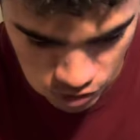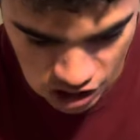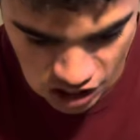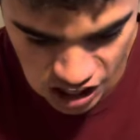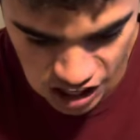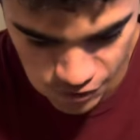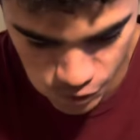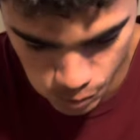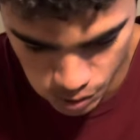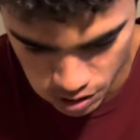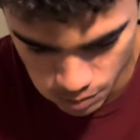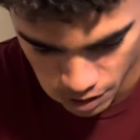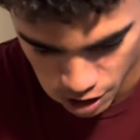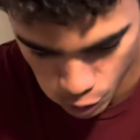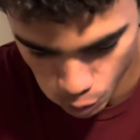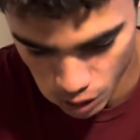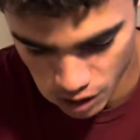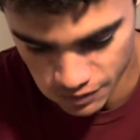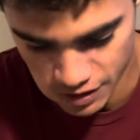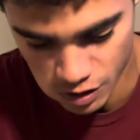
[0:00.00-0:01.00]
If you put the
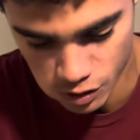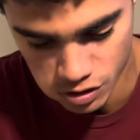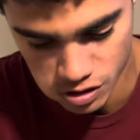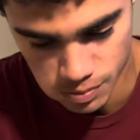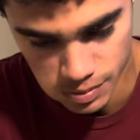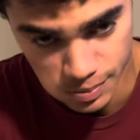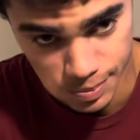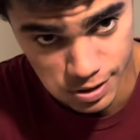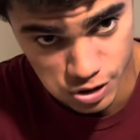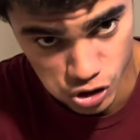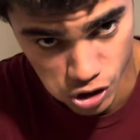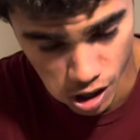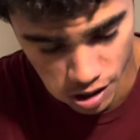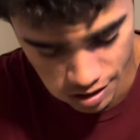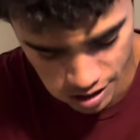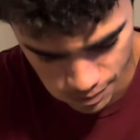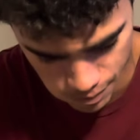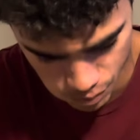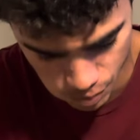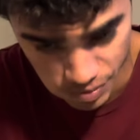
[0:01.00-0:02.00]
microwave, it was gonna be a bit
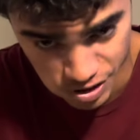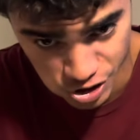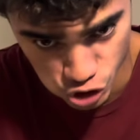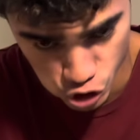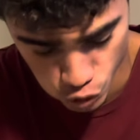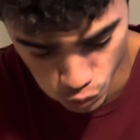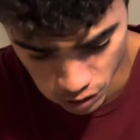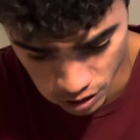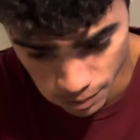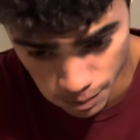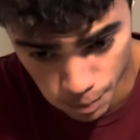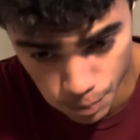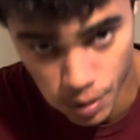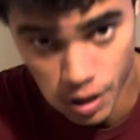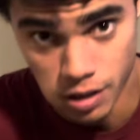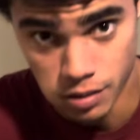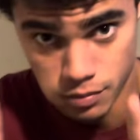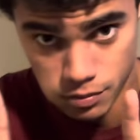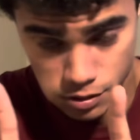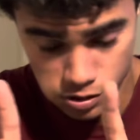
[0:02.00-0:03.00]
soggy, a bit chewy, but
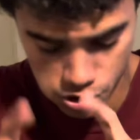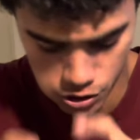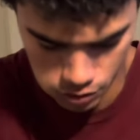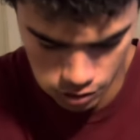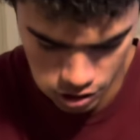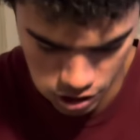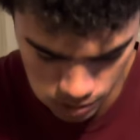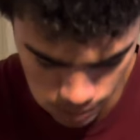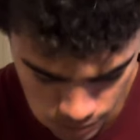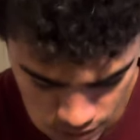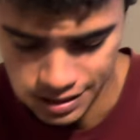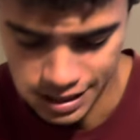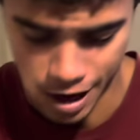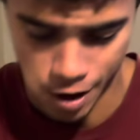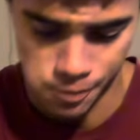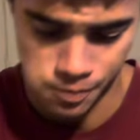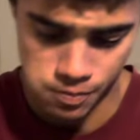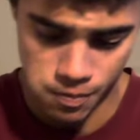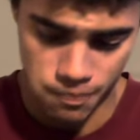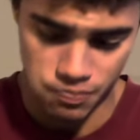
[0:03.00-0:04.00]
still good. No,
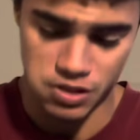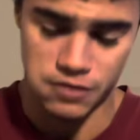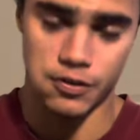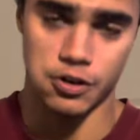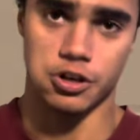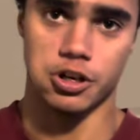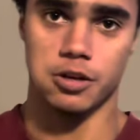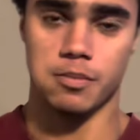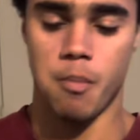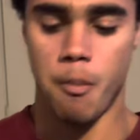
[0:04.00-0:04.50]
very good.